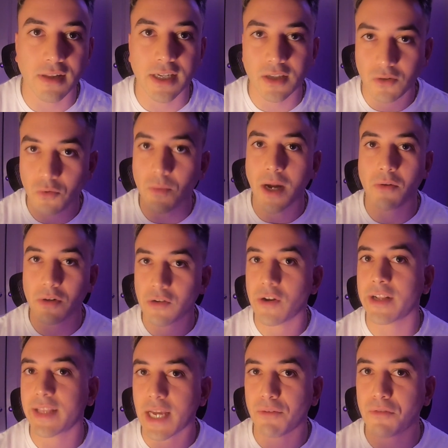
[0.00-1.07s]
Like, you might
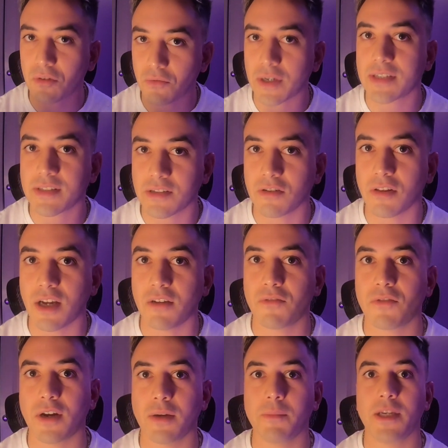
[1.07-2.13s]
regret that for the rest of your life,
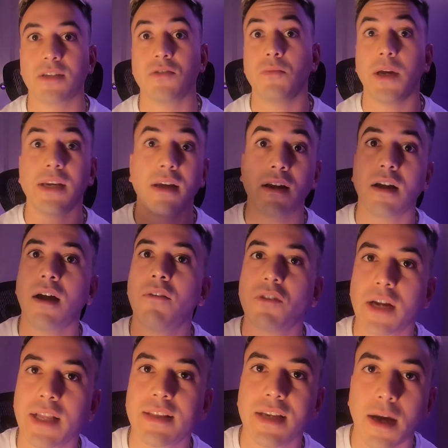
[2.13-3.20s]
right? Because you might not ever
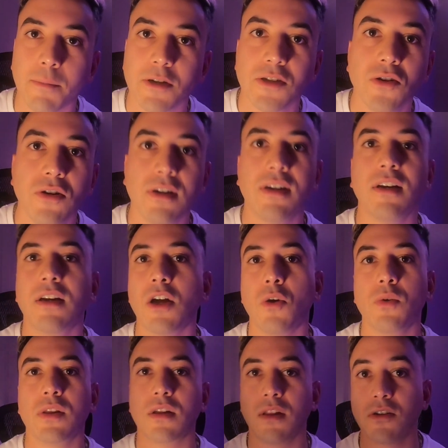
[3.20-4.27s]
get the opportunity to go
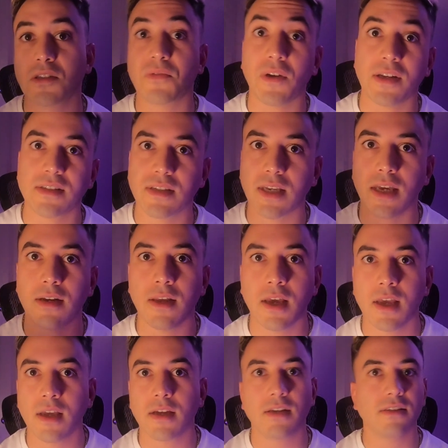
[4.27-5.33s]
with close friends again,
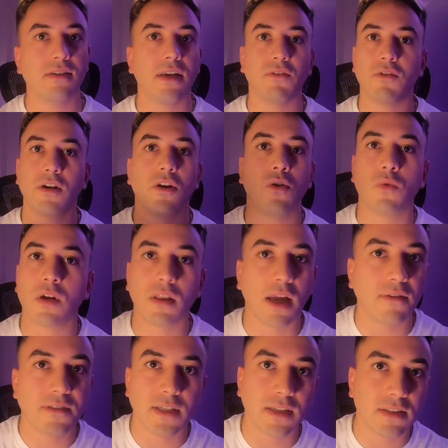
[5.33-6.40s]
because you never know where
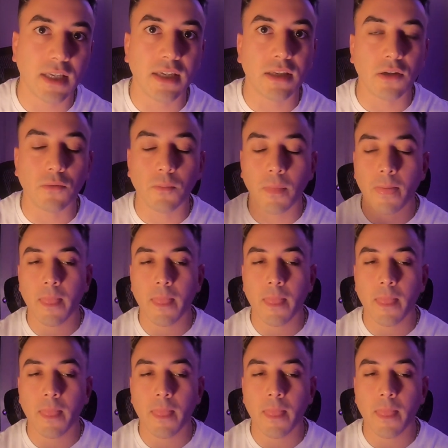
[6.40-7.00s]
life's going to take you.